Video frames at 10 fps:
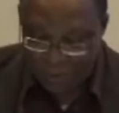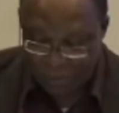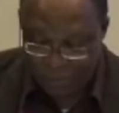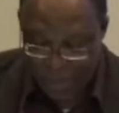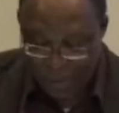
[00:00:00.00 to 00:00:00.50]
of
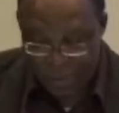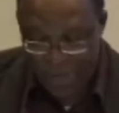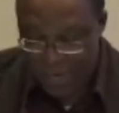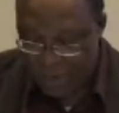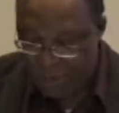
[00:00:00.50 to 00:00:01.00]

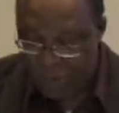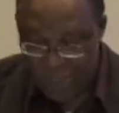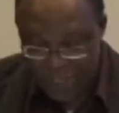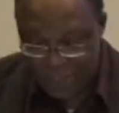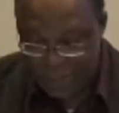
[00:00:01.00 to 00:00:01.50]
many
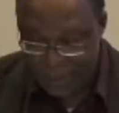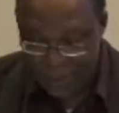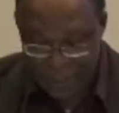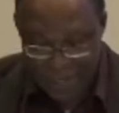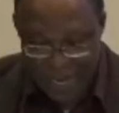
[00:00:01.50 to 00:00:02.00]
communities,
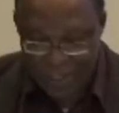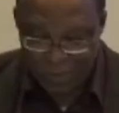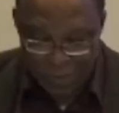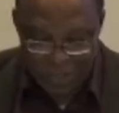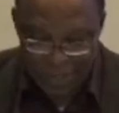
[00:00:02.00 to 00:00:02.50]

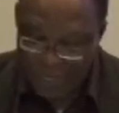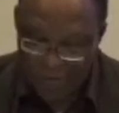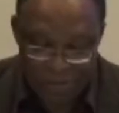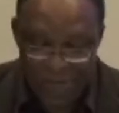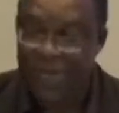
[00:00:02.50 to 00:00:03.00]
experienced in
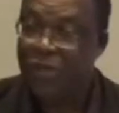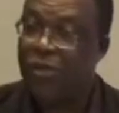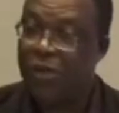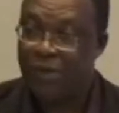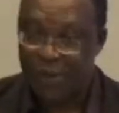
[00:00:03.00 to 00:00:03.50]
everyday
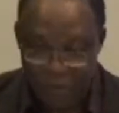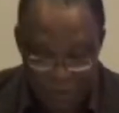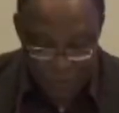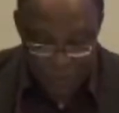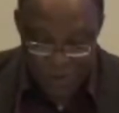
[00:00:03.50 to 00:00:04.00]
genres
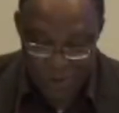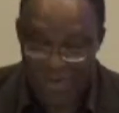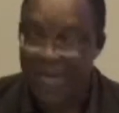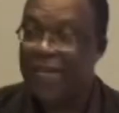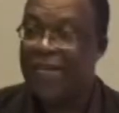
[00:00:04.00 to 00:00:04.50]
of
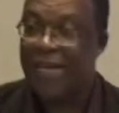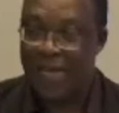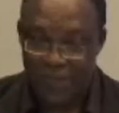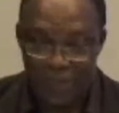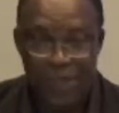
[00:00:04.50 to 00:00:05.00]
song and
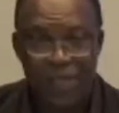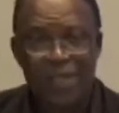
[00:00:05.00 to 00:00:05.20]
dance.